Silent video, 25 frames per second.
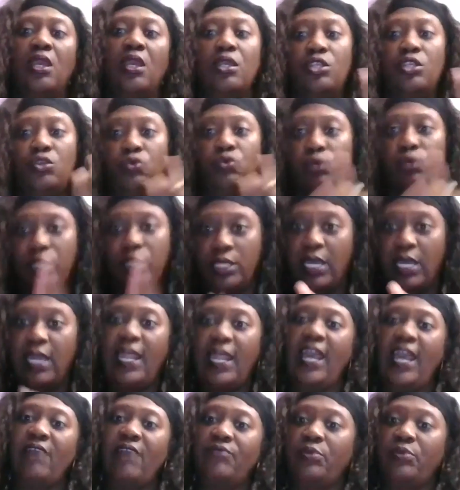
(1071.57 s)
You will not
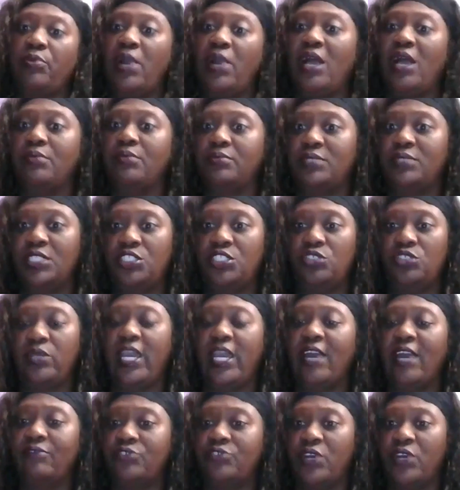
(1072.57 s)
have the problems that you
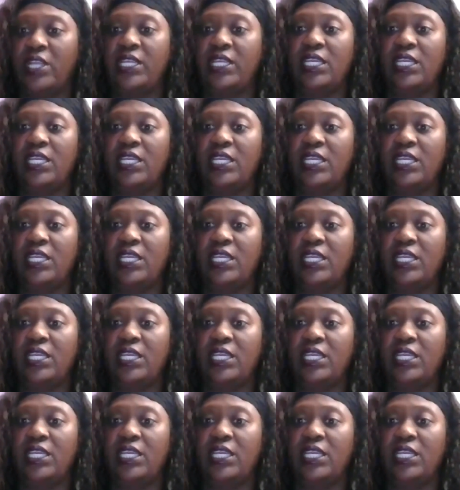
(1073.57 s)
have trying